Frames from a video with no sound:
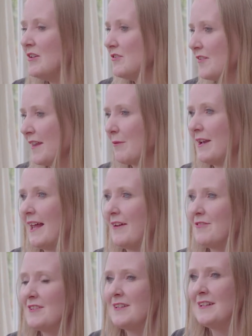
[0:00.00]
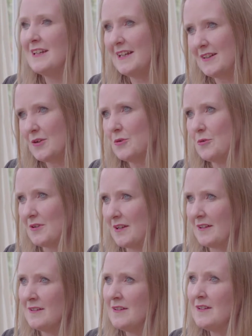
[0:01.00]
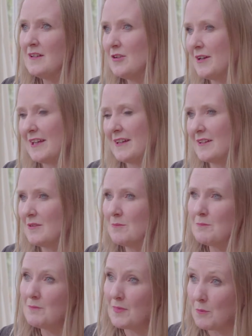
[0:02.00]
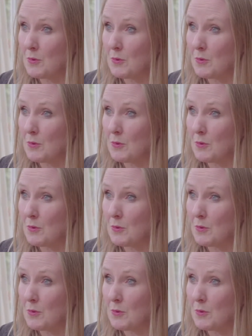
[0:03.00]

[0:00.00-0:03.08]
so they were left in a corner looking at the